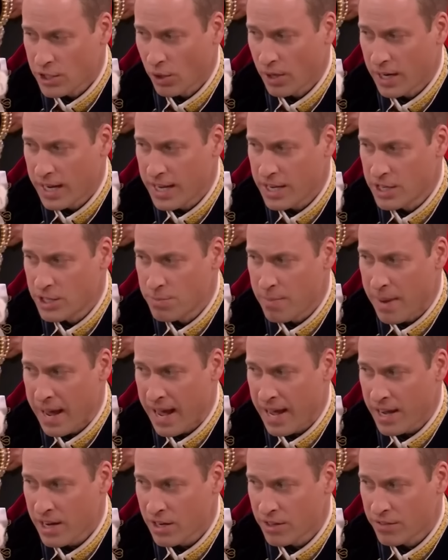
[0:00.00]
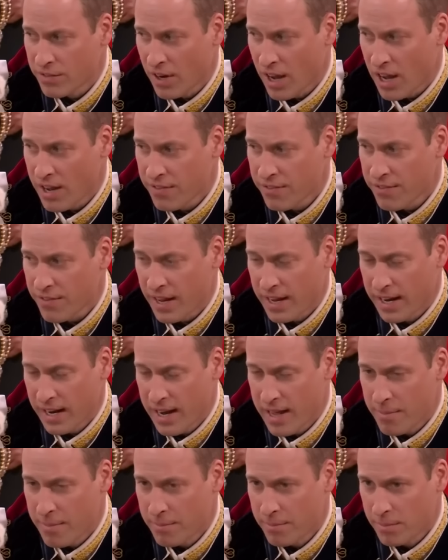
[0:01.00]
and now the one about to be
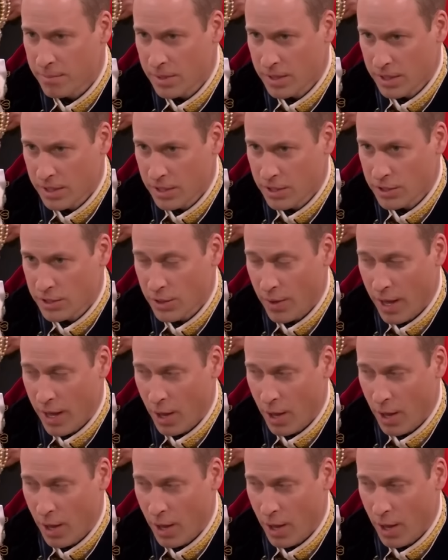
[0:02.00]
crowned king.